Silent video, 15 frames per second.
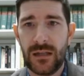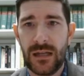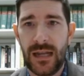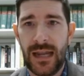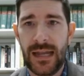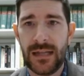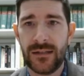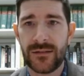
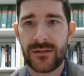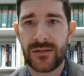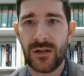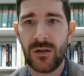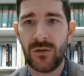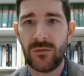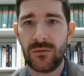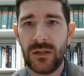And
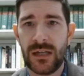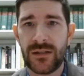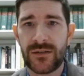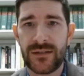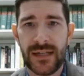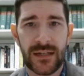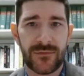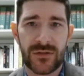so
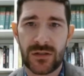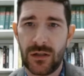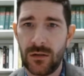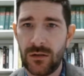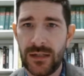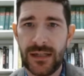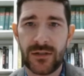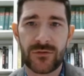instead of
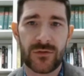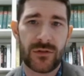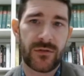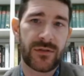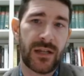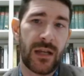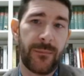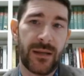slowly
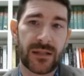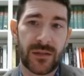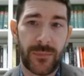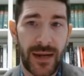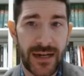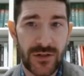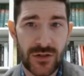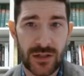introducing
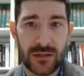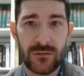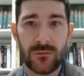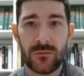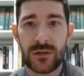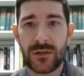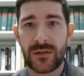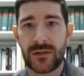emancipation,
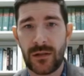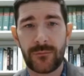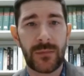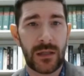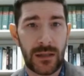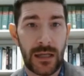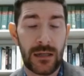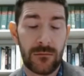which is
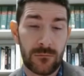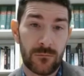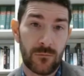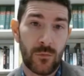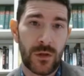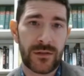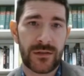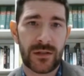something that
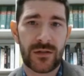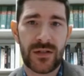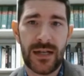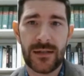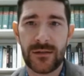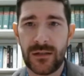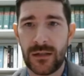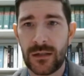was
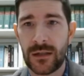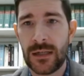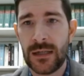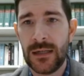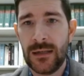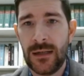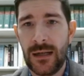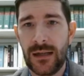suggested,
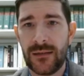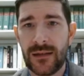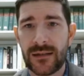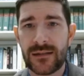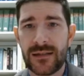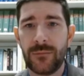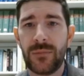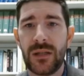the
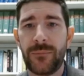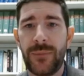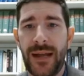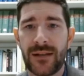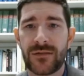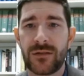Assembly passed a